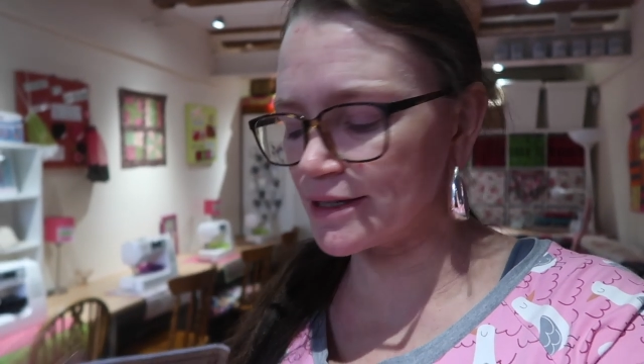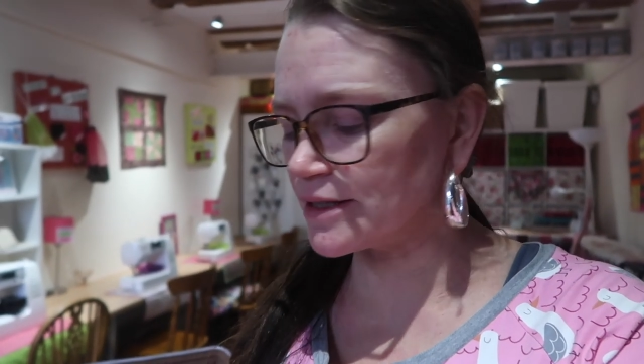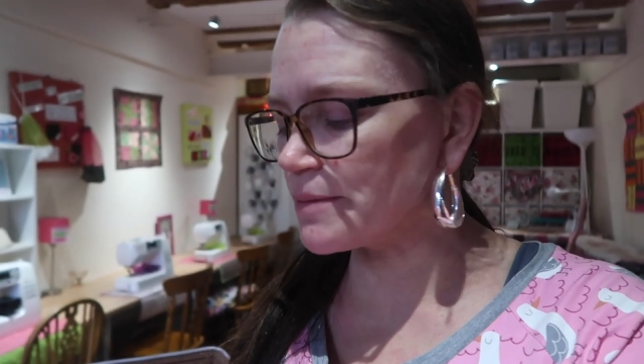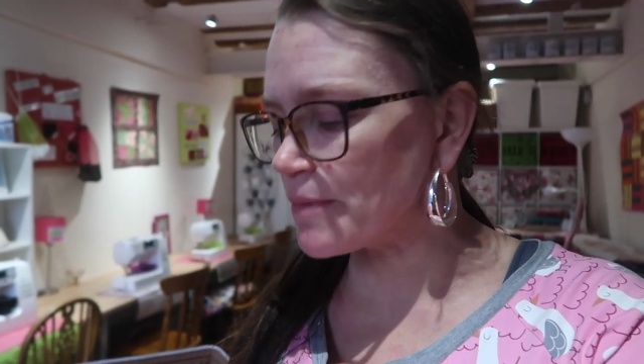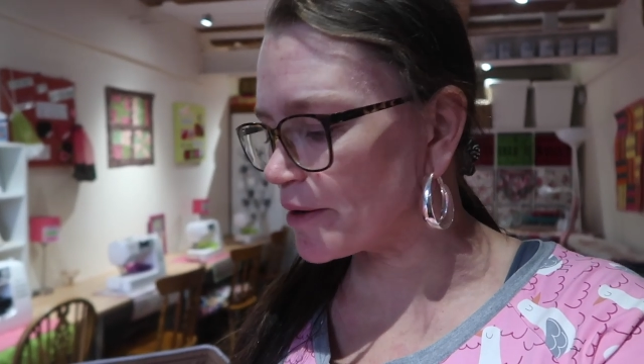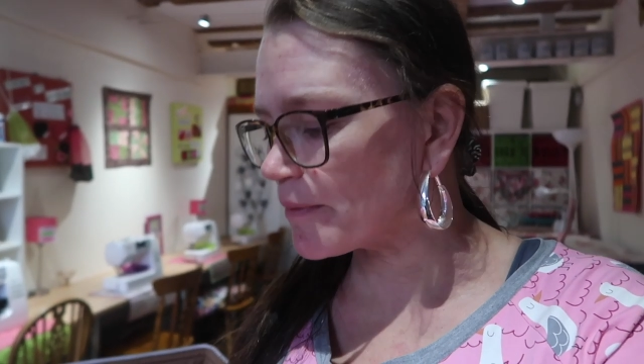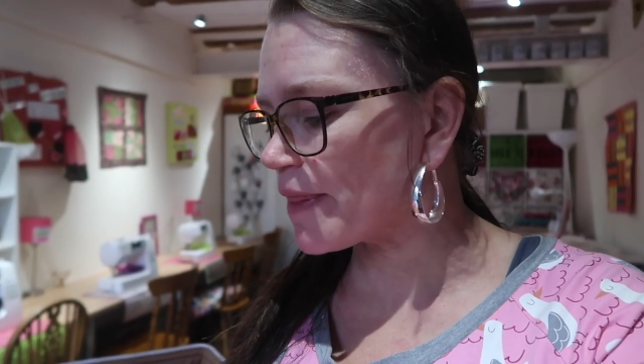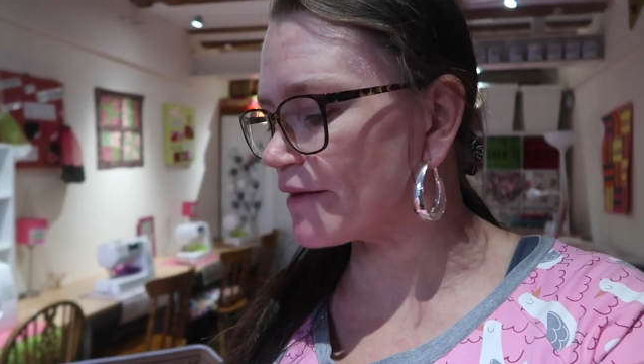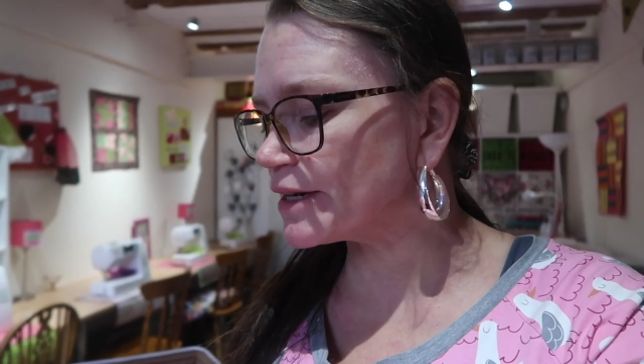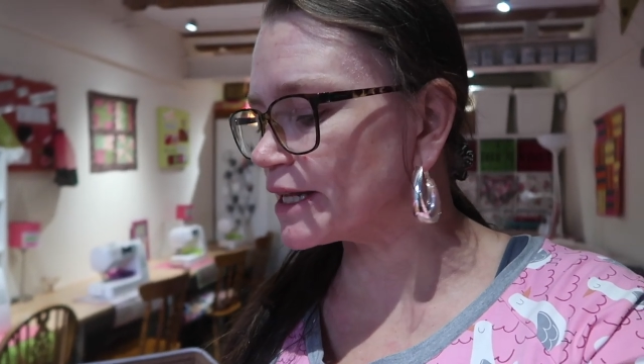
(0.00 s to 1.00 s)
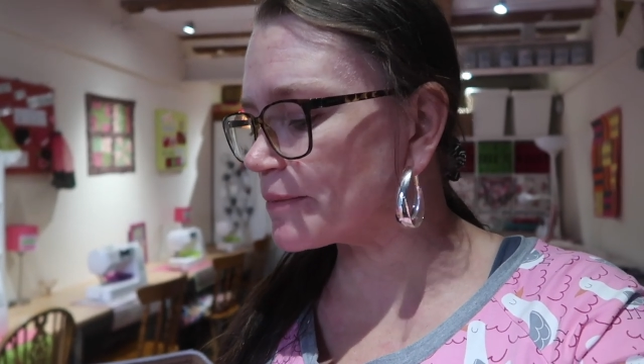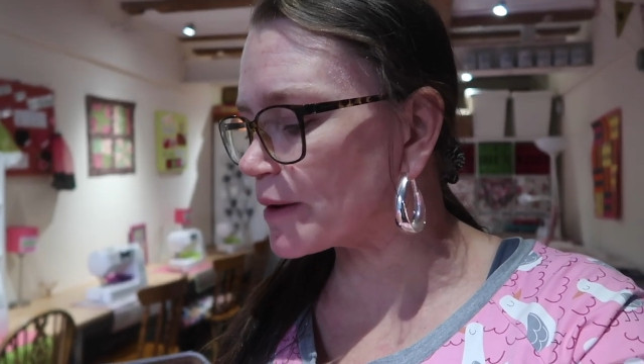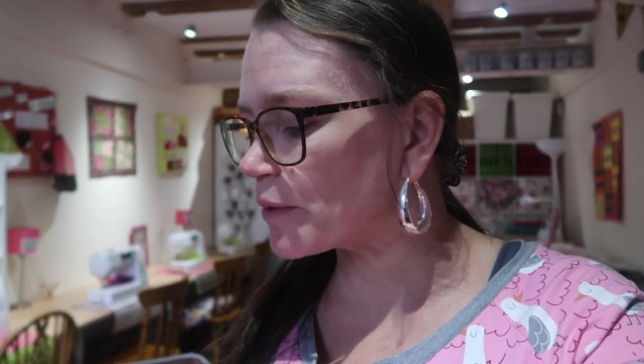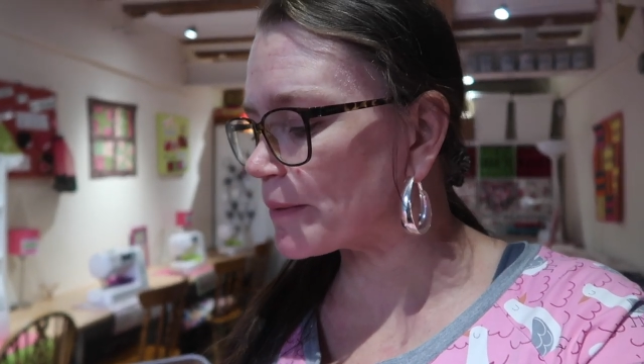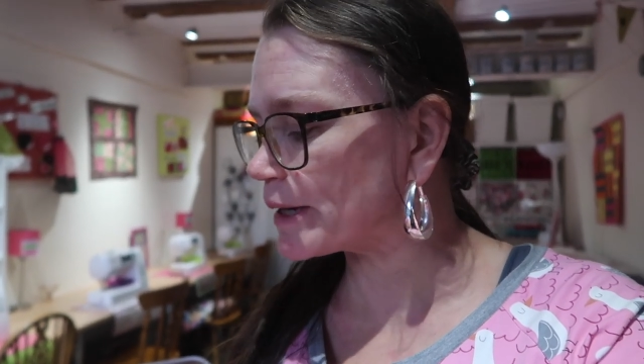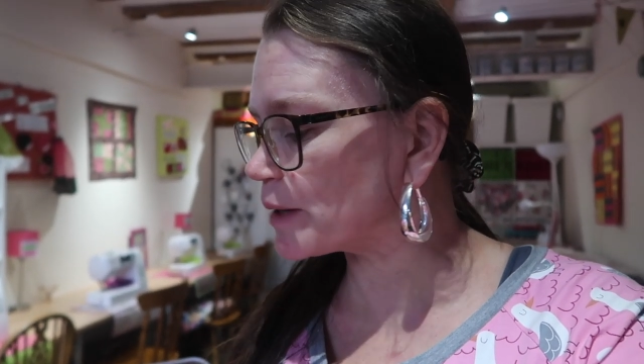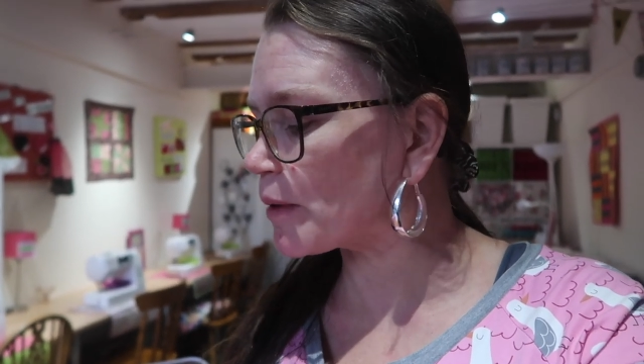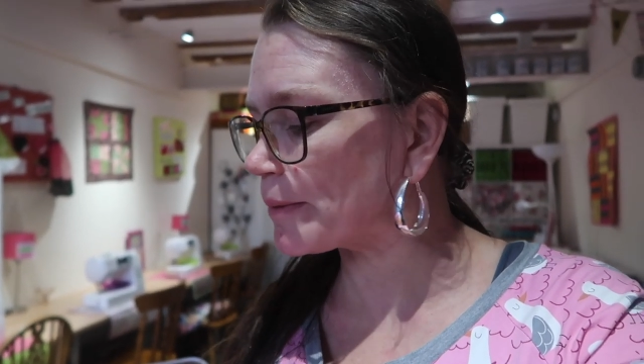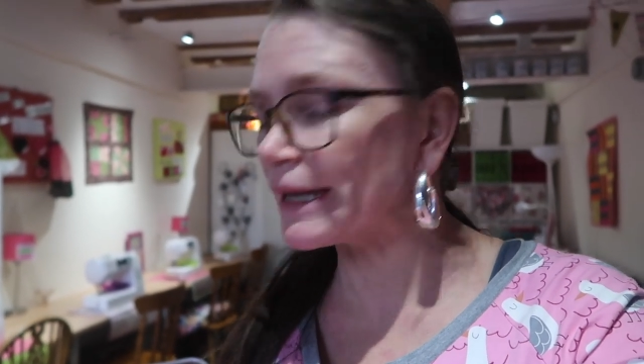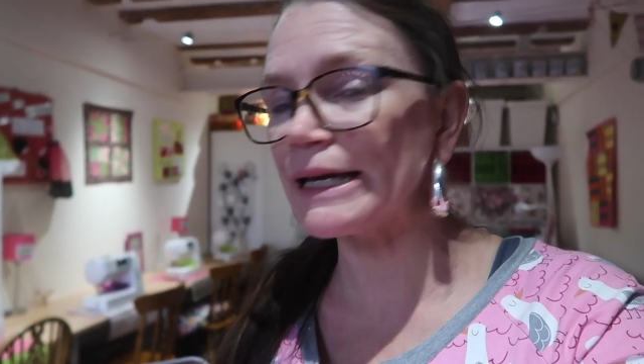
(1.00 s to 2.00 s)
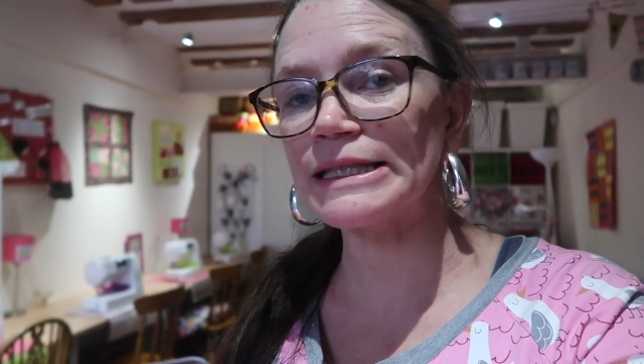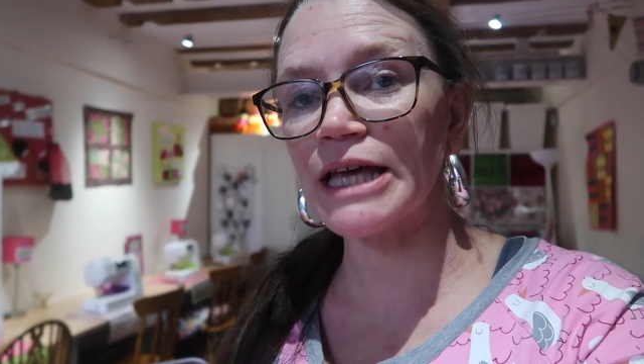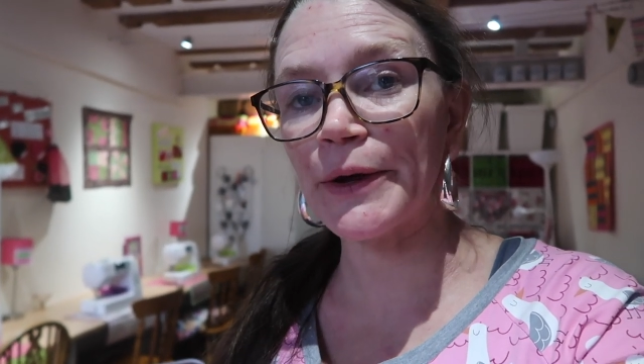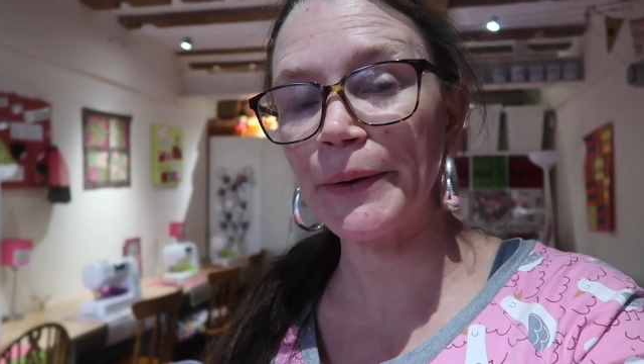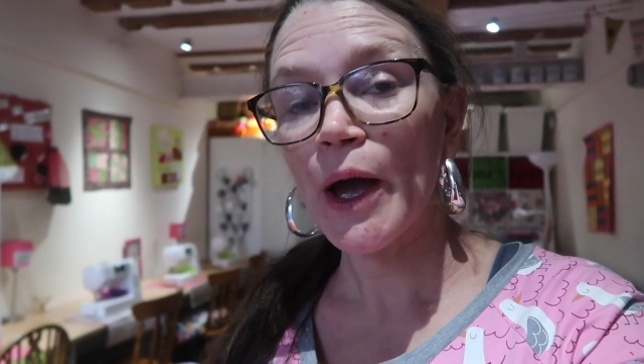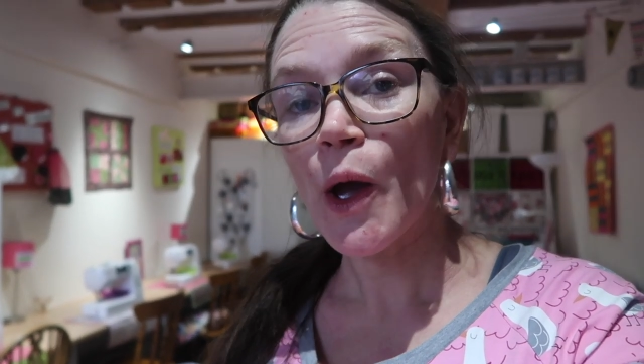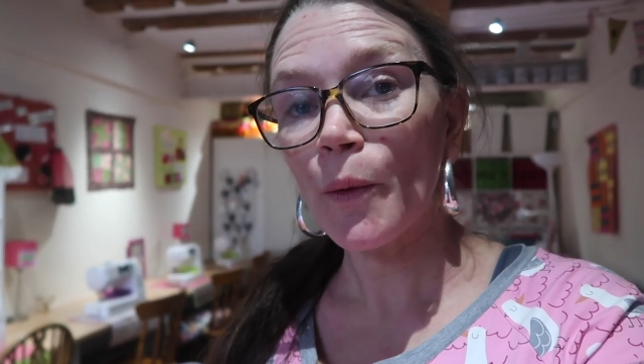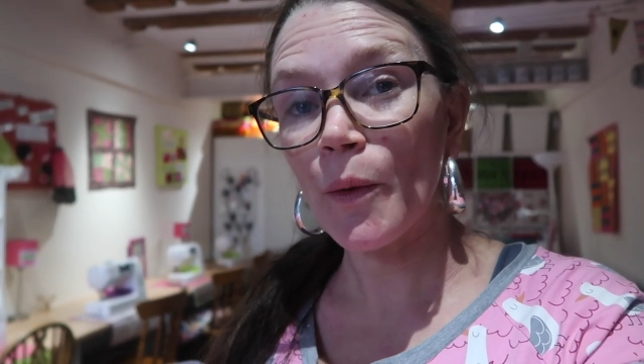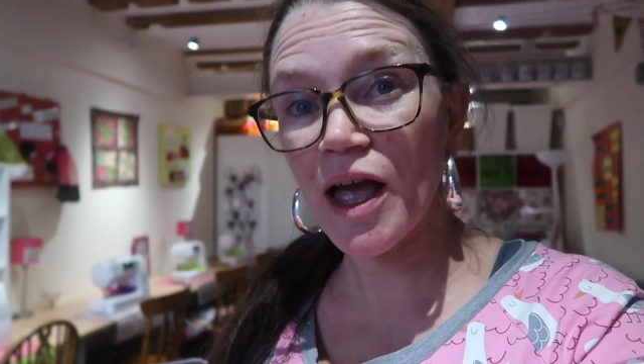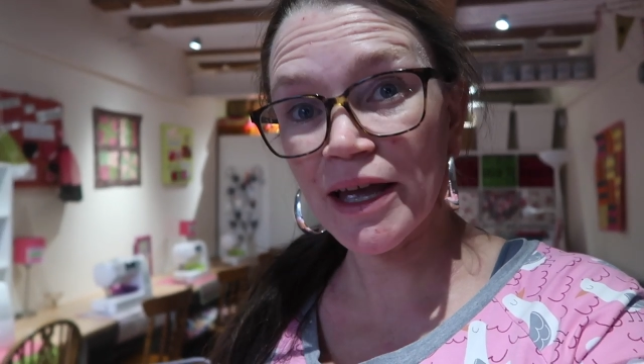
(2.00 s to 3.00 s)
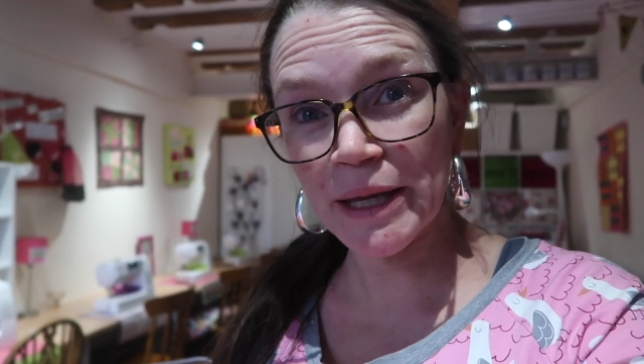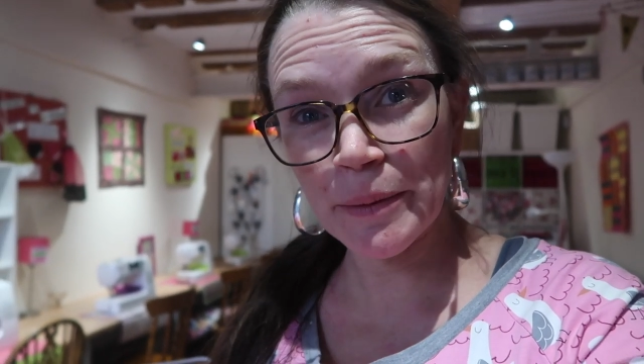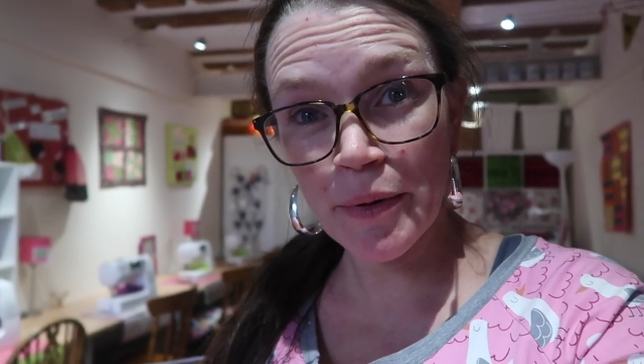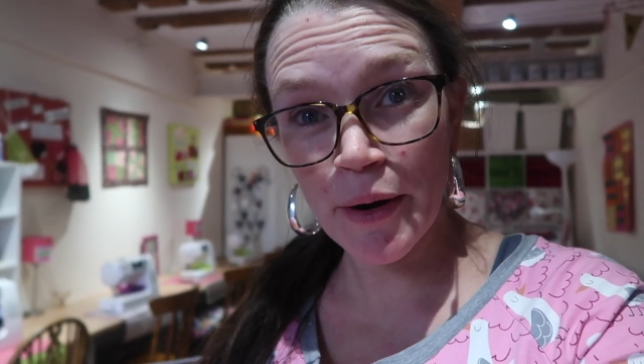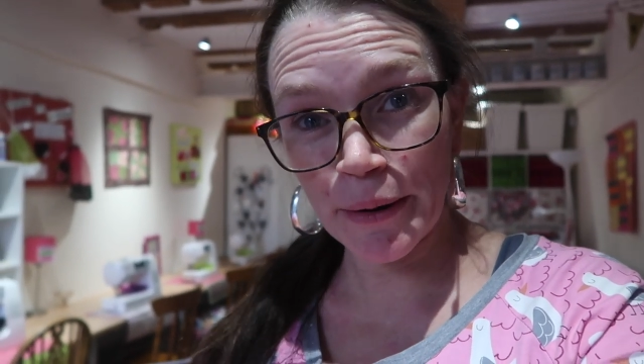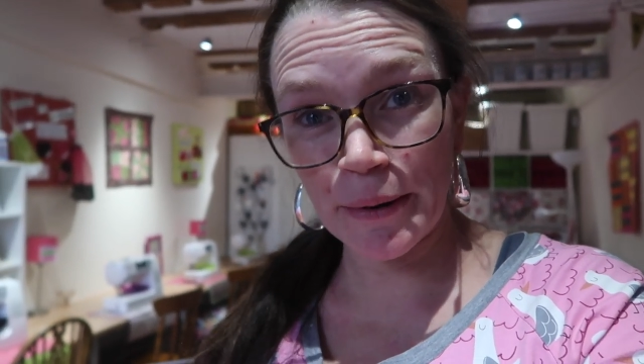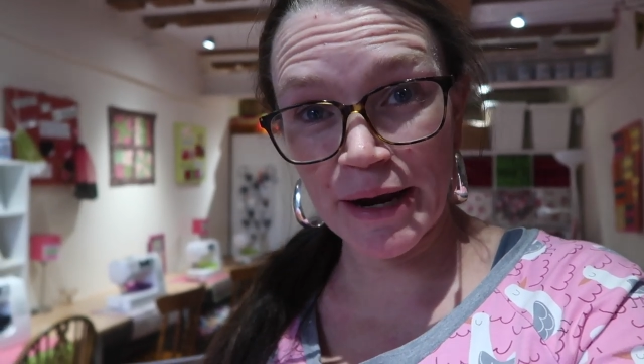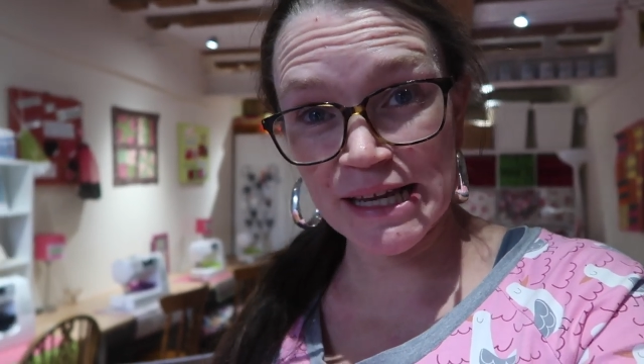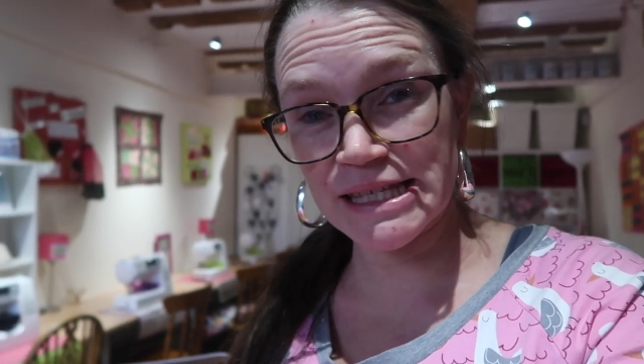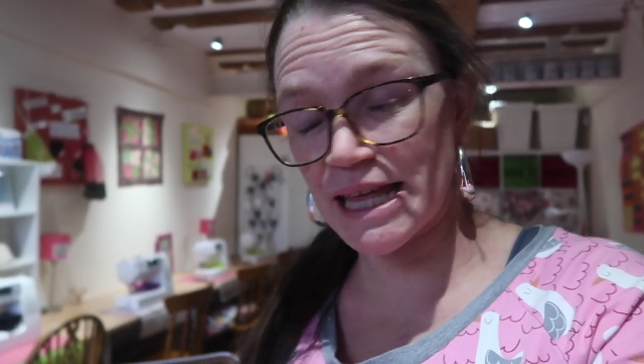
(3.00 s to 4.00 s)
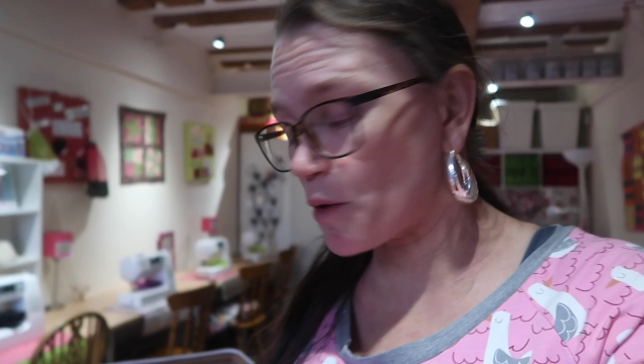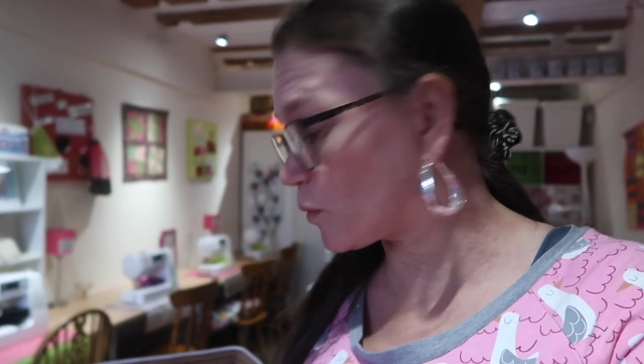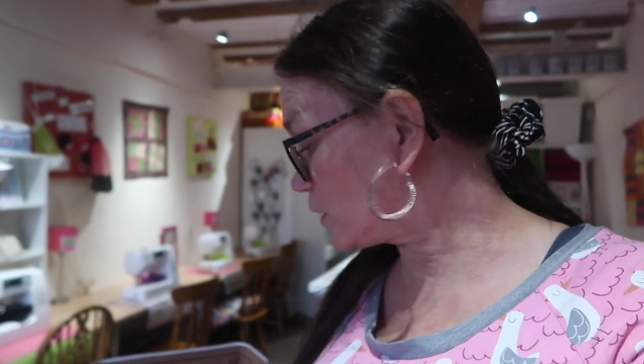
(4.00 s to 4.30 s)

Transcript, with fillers: because at the moment they're a little bit wibbly wobbly, so work in progress, that